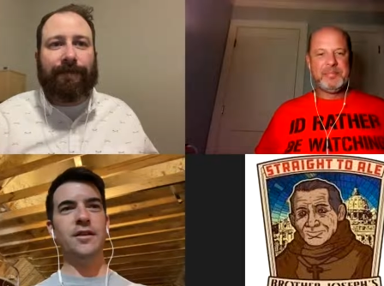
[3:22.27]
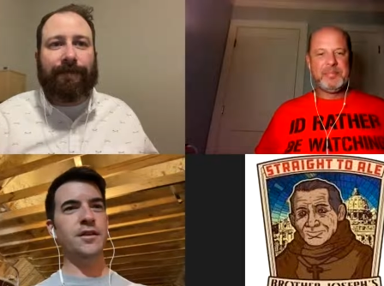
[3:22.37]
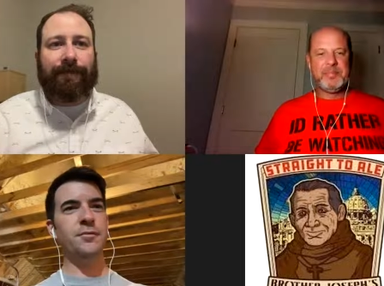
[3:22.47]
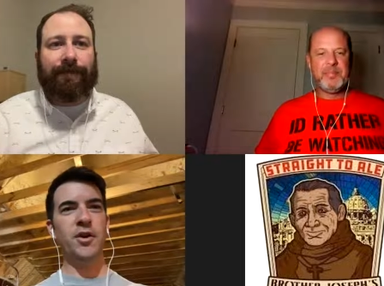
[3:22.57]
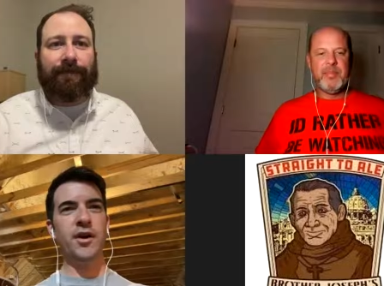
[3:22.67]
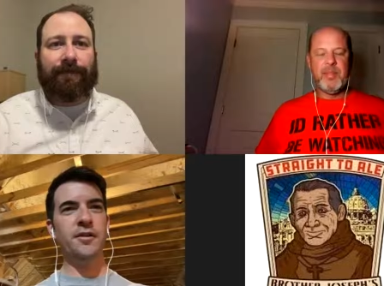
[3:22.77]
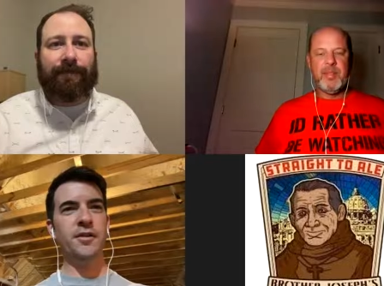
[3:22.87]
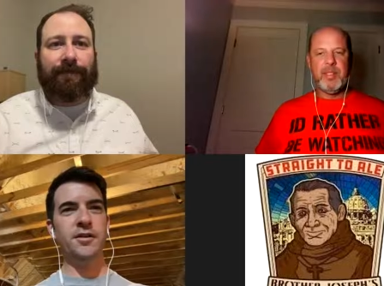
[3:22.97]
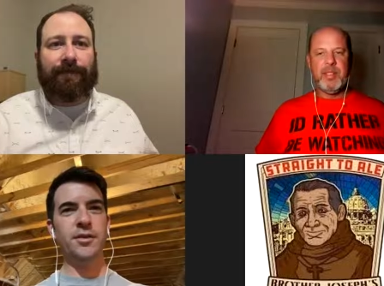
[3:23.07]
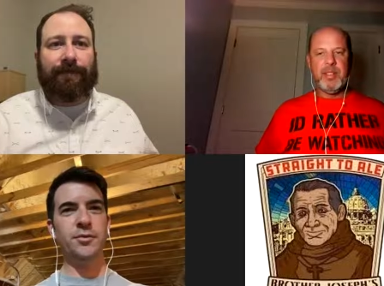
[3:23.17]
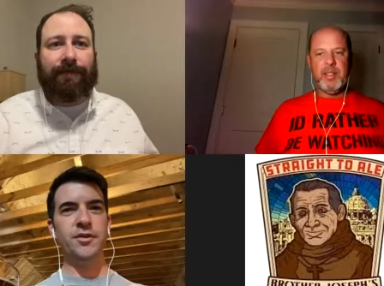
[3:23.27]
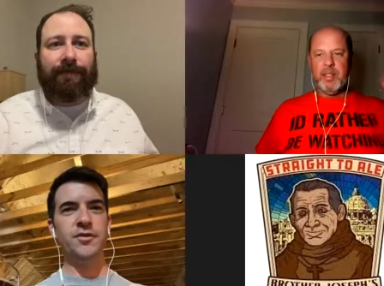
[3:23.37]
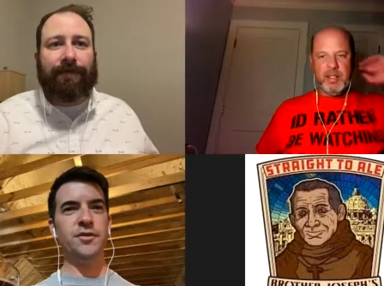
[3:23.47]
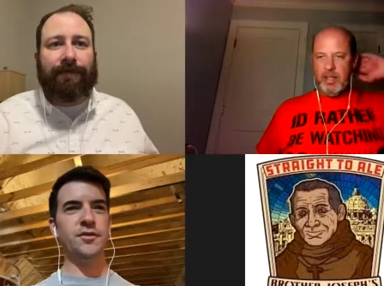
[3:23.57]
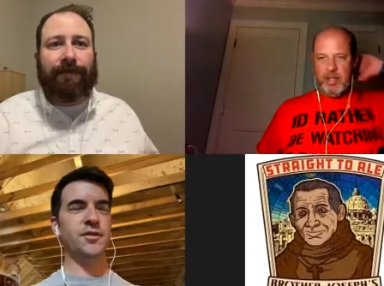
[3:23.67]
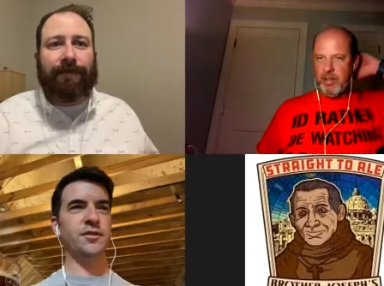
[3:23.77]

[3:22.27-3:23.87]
Speaker 1: in our area like we used to, since